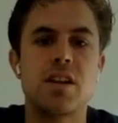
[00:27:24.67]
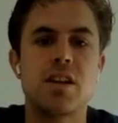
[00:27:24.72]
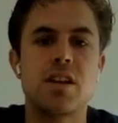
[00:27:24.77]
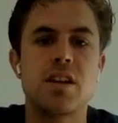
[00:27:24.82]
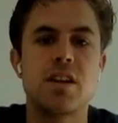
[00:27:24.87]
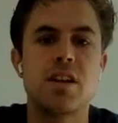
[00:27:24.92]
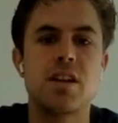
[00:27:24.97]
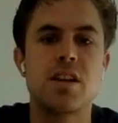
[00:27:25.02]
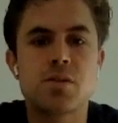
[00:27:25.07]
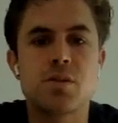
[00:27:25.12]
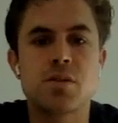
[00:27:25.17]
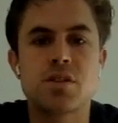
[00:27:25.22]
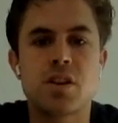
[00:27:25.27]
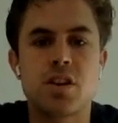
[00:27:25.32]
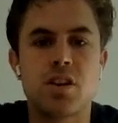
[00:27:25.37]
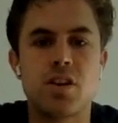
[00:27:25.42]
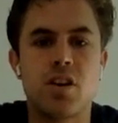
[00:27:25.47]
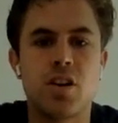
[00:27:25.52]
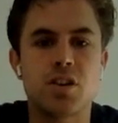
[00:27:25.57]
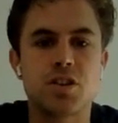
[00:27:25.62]
And that's what's
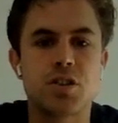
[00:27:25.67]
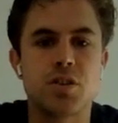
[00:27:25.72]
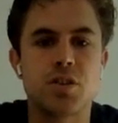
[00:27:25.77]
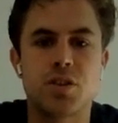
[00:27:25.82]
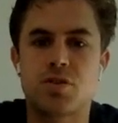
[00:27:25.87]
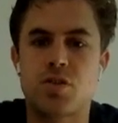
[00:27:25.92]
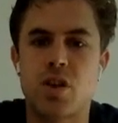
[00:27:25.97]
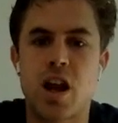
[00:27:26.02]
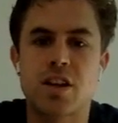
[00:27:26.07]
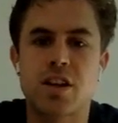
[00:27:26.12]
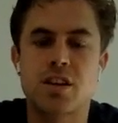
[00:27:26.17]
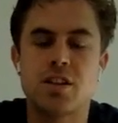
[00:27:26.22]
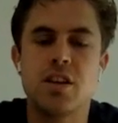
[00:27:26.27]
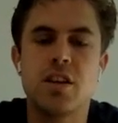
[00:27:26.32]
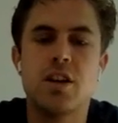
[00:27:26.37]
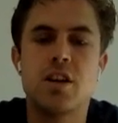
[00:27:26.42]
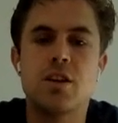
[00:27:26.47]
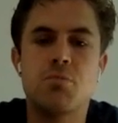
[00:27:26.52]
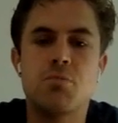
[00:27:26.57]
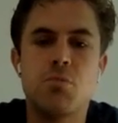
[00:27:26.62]
going to also attract
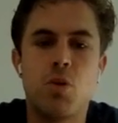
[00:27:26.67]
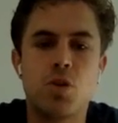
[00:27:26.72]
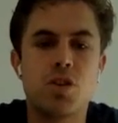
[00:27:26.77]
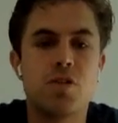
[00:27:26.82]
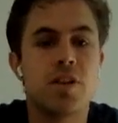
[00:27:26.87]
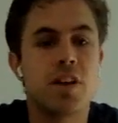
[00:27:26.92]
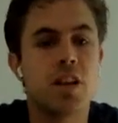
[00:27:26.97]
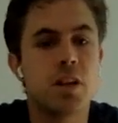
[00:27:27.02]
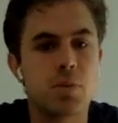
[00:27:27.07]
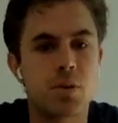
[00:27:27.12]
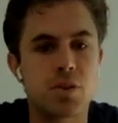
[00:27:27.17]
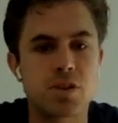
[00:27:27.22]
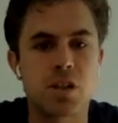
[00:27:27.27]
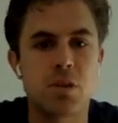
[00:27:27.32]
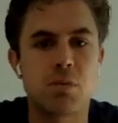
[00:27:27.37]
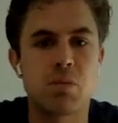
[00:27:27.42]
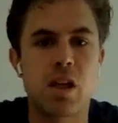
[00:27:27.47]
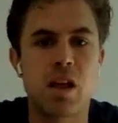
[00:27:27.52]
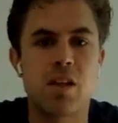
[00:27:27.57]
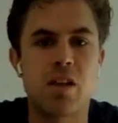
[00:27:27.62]
more developers to
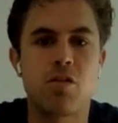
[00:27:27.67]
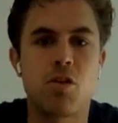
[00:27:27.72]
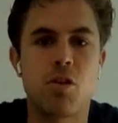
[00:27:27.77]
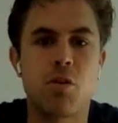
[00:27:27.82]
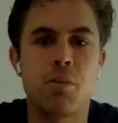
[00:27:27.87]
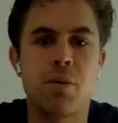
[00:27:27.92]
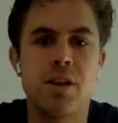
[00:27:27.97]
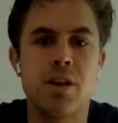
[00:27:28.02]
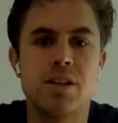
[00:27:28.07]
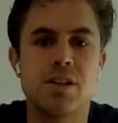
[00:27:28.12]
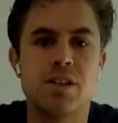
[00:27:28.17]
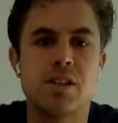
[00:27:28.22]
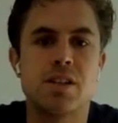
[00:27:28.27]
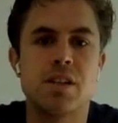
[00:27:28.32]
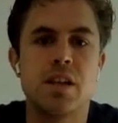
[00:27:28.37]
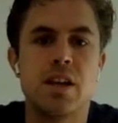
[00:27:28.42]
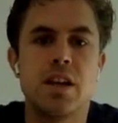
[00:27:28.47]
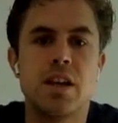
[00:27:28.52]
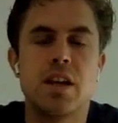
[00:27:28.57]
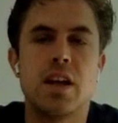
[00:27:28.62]
the platform. Is
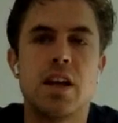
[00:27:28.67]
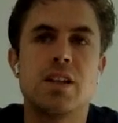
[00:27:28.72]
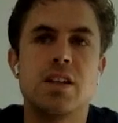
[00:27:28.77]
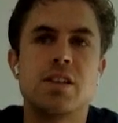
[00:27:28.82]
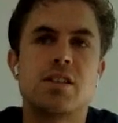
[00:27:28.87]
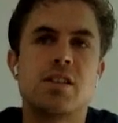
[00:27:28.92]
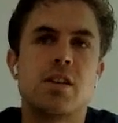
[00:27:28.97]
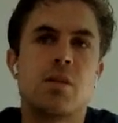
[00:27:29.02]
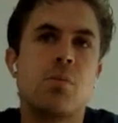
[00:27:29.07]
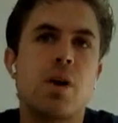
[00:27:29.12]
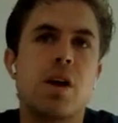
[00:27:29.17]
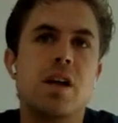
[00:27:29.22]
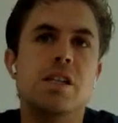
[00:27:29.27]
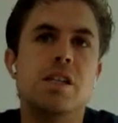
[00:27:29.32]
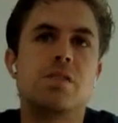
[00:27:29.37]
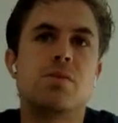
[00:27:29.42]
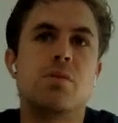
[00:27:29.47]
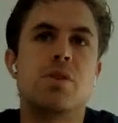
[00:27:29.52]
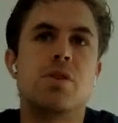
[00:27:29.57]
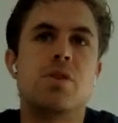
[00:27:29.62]
in some
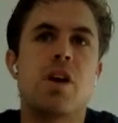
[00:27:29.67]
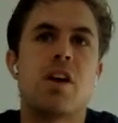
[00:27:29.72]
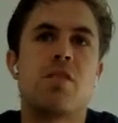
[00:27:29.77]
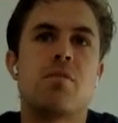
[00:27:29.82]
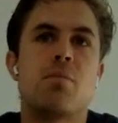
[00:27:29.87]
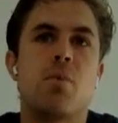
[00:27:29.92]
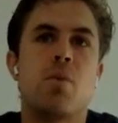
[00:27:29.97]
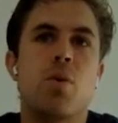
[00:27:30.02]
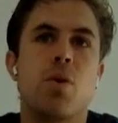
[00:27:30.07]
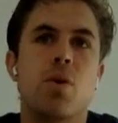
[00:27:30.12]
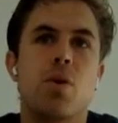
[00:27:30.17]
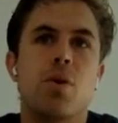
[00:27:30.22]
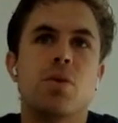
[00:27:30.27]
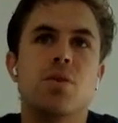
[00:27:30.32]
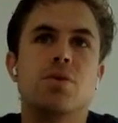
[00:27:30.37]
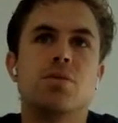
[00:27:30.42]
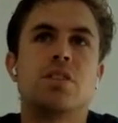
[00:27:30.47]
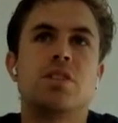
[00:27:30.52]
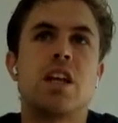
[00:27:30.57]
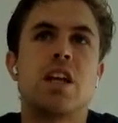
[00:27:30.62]
ways, when you have
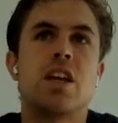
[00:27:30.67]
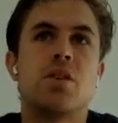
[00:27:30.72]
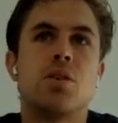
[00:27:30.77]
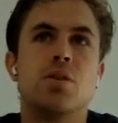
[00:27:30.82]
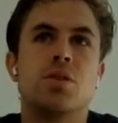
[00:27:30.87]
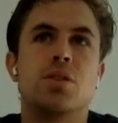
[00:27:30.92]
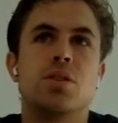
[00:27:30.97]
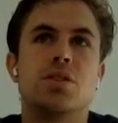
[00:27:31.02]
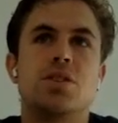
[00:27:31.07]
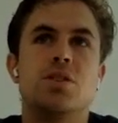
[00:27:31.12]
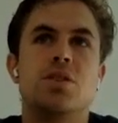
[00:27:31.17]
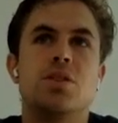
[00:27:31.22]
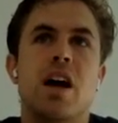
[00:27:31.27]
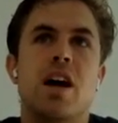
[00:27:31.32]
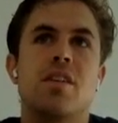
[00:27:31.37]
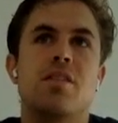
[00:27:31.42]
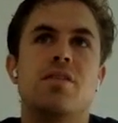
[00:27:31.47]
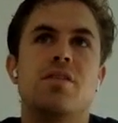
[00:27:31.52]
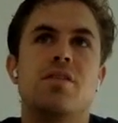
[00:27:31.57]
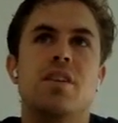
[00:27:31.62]
more stakeholders, you
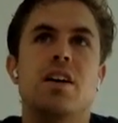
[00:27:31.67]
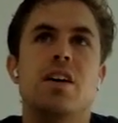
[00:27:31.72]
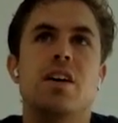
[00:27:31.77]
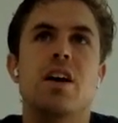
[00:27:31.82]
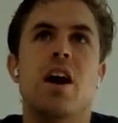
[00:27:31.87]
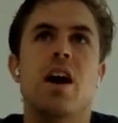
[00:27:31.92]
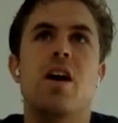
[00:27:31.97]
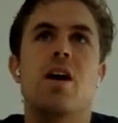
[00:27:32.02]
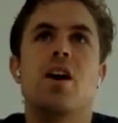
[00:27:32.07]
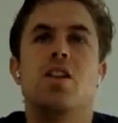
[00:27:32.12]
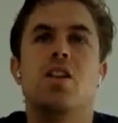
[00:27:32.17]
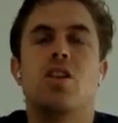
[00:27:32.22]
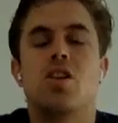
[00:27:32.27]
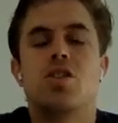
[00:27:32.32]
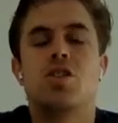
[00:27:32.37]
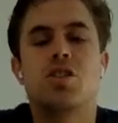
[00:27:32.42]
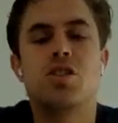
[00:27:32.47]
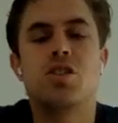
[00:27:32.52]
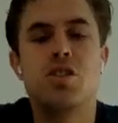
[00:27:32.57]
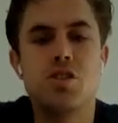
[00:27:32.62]
have a
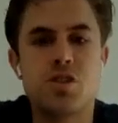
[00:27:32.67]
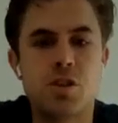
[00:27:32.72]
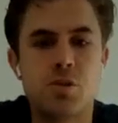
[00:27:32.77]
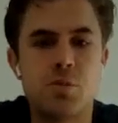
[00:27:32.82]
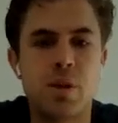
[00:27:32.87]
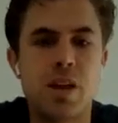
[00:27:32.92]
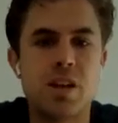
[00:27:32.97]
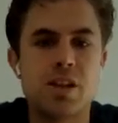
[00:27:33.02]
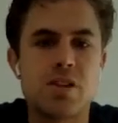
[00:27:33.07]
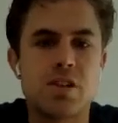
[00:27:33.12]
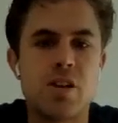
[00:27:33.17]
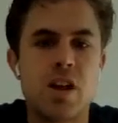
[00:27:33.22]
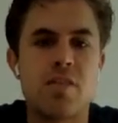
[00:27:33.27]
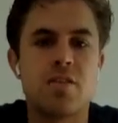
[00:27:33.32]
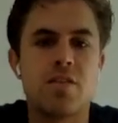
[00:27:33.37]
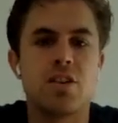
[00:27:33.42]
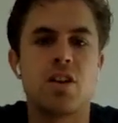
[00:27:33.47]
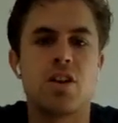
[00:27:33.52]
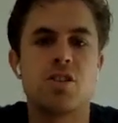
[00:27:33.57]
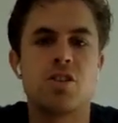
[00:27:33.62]
larger user base, you have
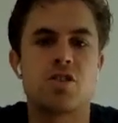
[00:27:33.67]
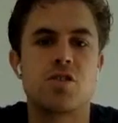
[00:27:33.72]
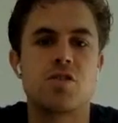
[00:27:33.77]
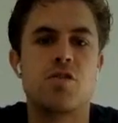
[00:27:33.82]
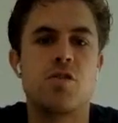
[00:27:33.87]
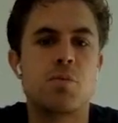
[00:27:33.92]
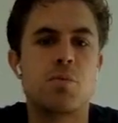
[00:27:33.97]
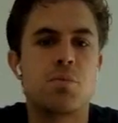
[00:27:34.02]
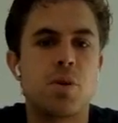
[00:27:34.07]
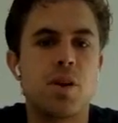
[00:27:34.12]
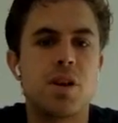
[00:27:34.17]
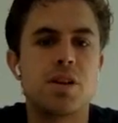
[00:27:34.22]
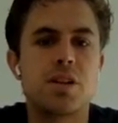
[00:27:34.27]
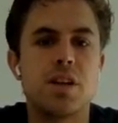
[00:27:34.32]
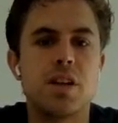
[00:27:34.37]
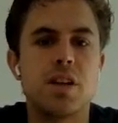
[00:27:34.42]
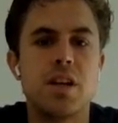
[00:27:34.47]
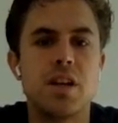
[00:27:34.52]
a larger footprint.